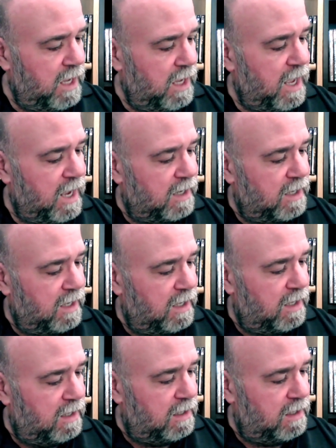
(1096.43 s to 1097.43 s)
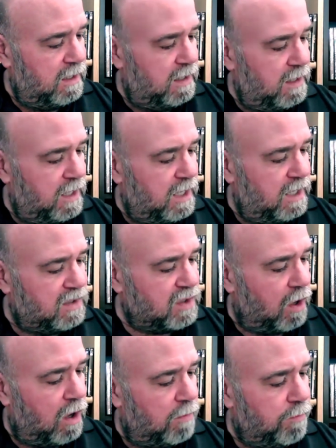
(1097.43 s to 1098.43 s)
And it is
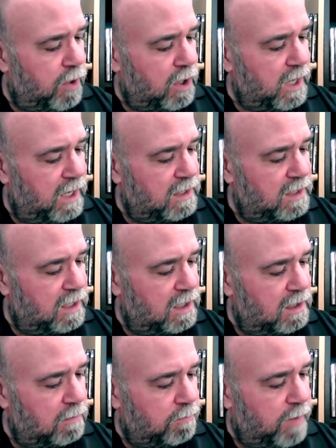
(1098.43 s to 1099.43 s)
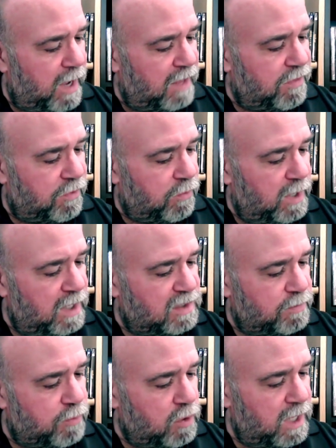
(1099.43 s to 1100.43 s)
all bookended by 3
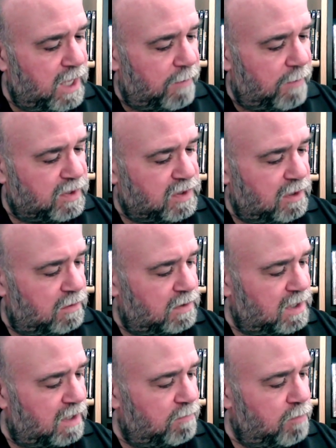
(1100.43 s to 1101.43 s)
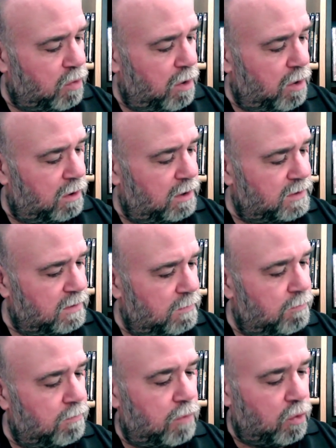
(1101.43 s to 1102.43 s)
spooky episodes of
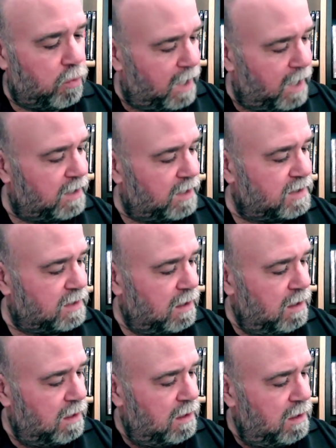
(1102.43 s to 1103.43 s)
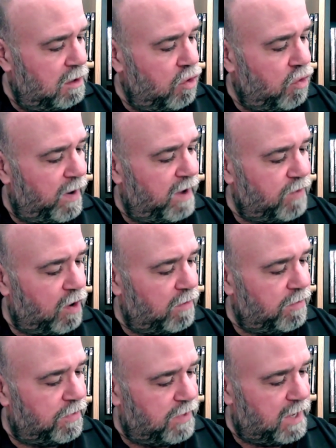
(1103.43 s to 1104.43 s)
Morella's
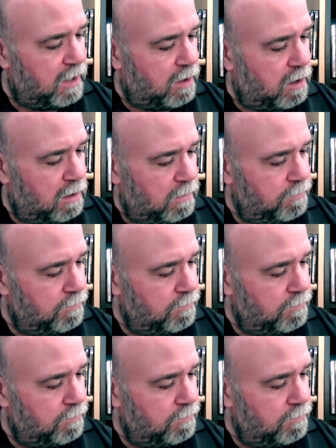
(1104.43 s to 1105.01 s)
Graveyard Theater.